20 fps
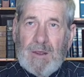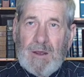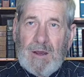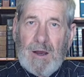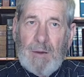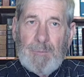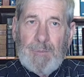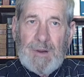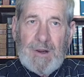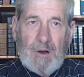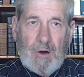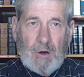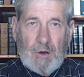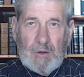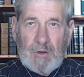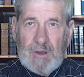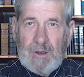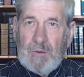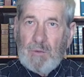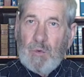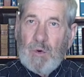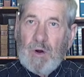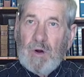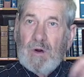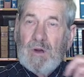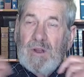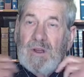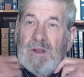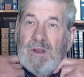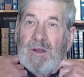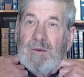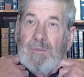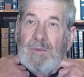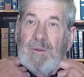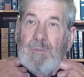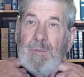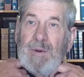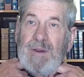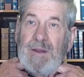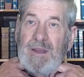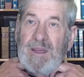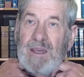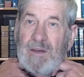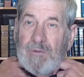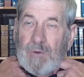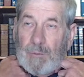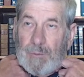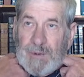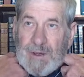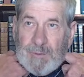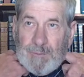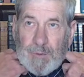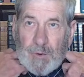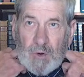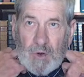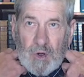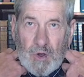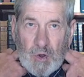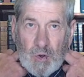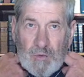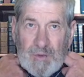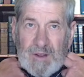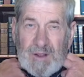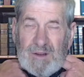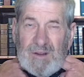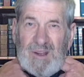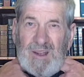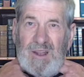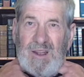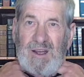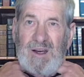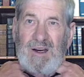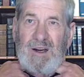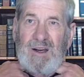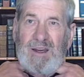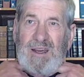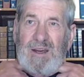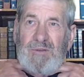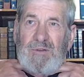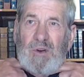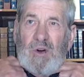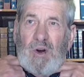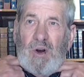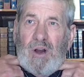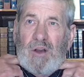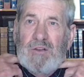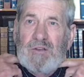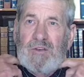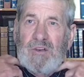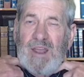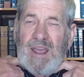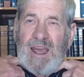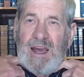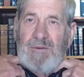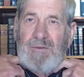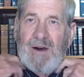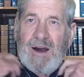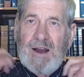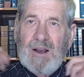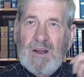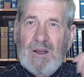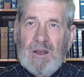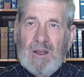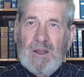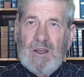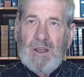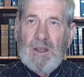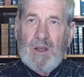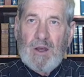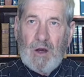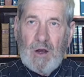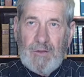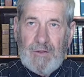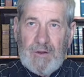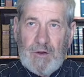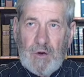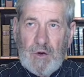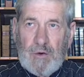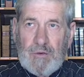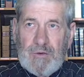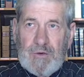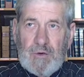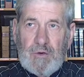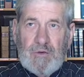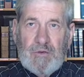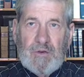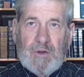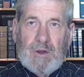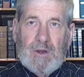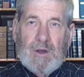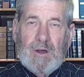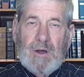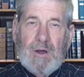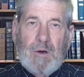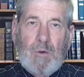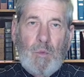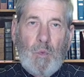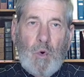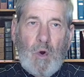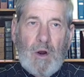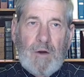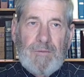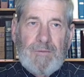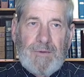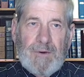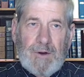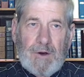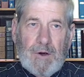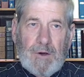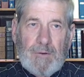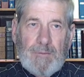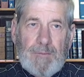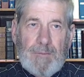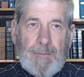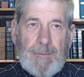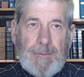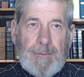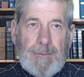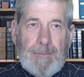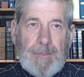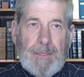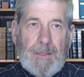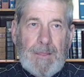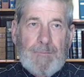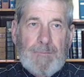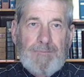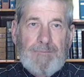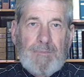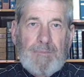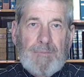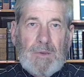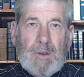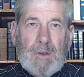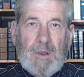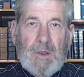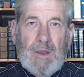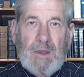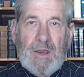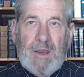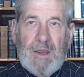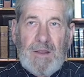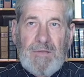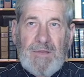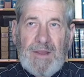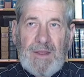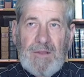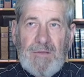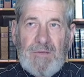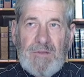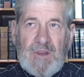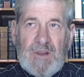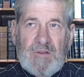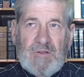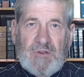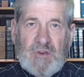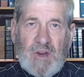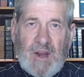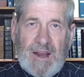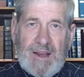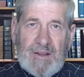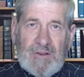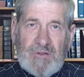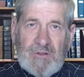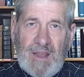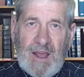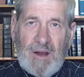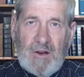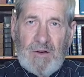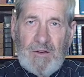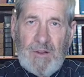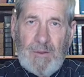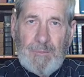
apparently were the evil people go that have caused havoc on the earth using warfare. And these giants down in the